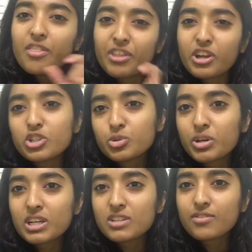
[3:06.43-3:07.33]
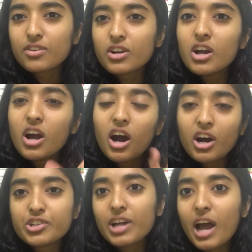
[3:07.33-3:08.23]
thicker twigs for
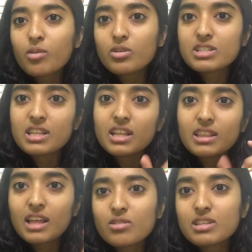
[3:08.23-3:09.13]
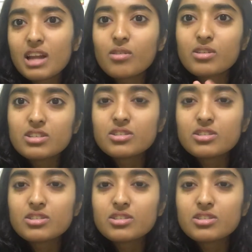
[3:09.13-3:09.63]
100 hours, and then 1,000 hours.